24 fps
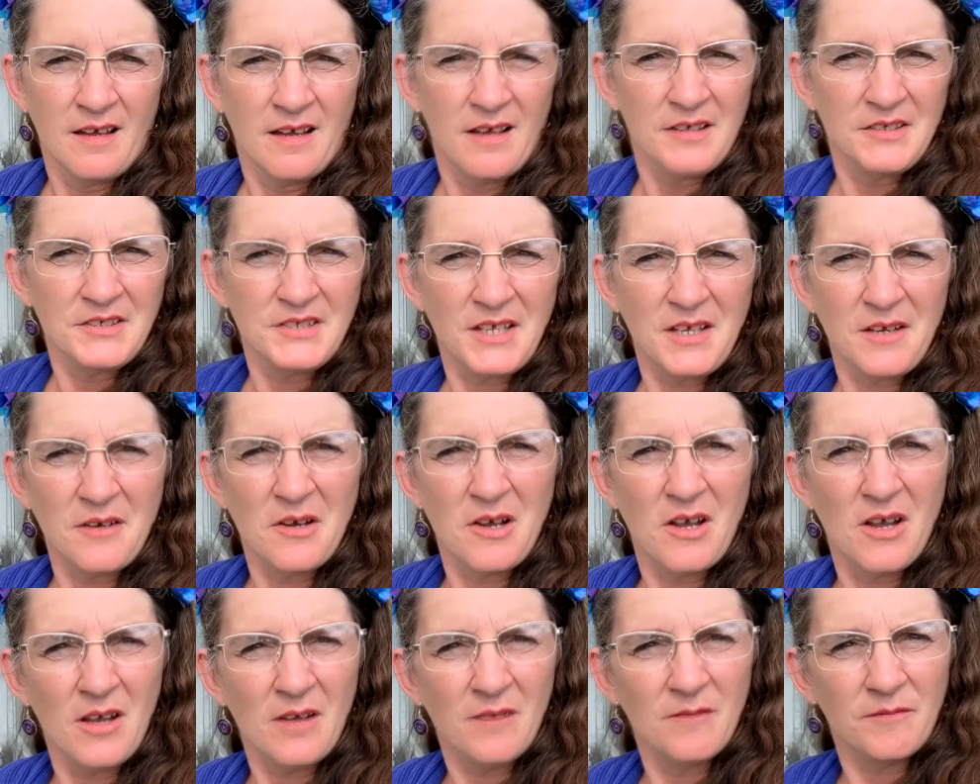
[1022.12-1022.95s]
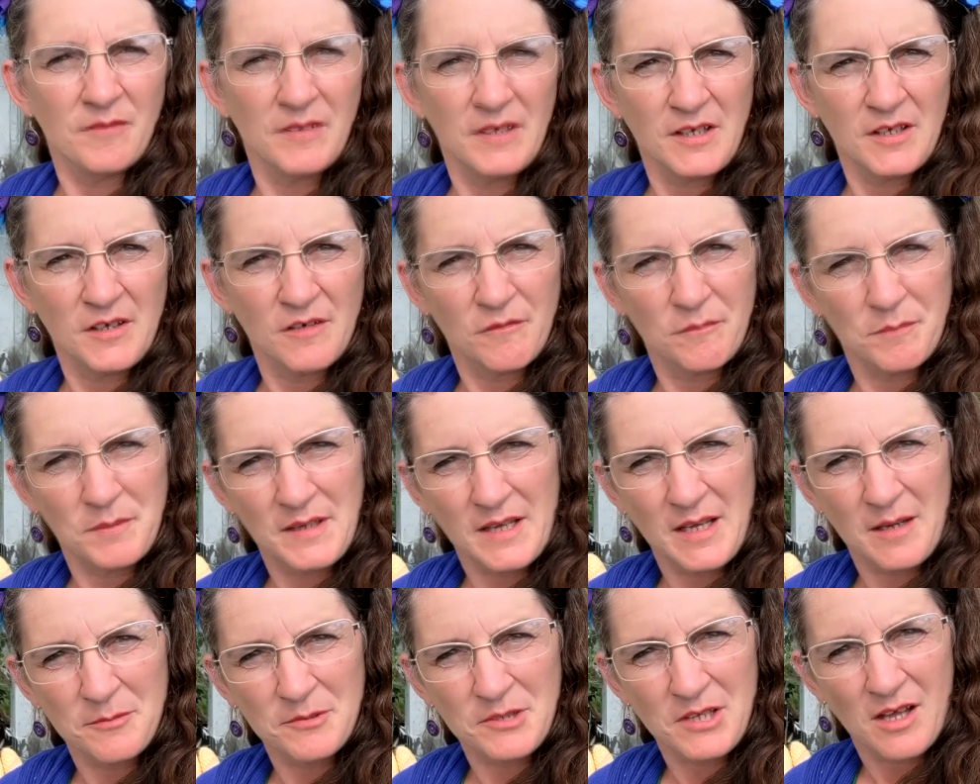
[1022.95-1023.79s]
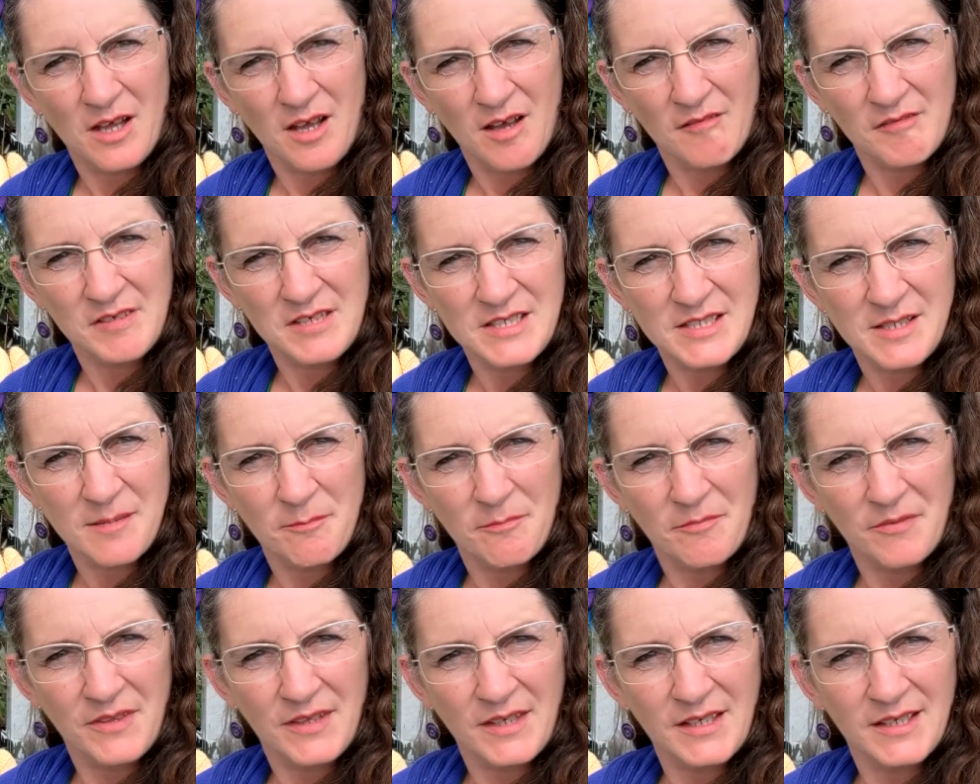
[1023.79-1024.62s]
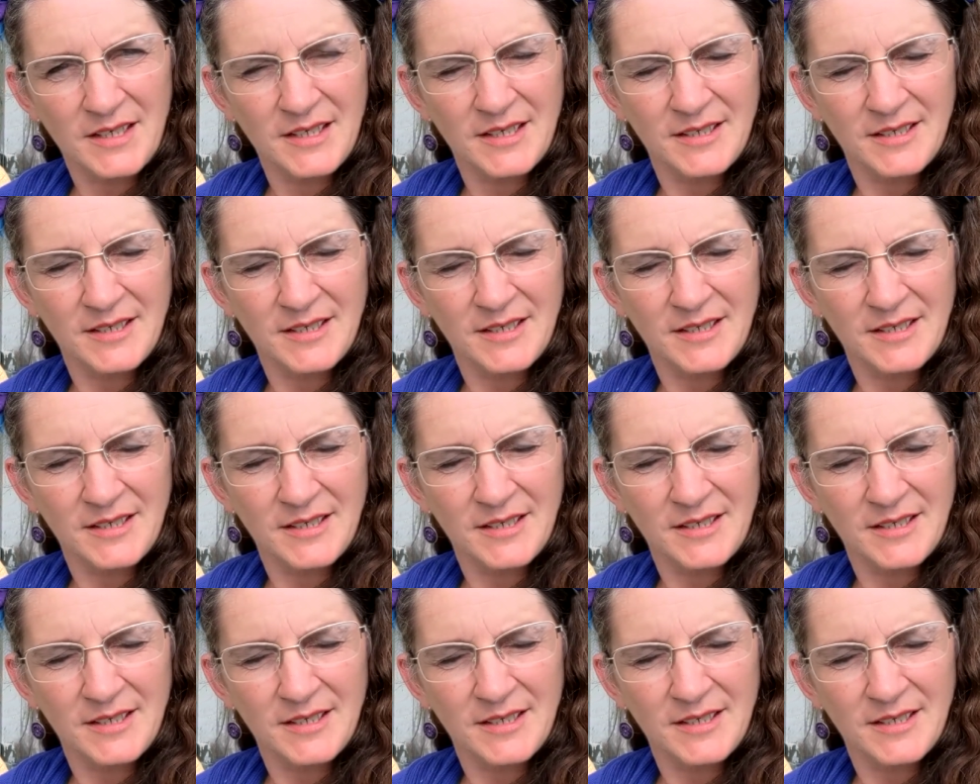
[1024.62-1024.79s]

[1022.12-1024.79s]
So hopefully you've been able to harvest something.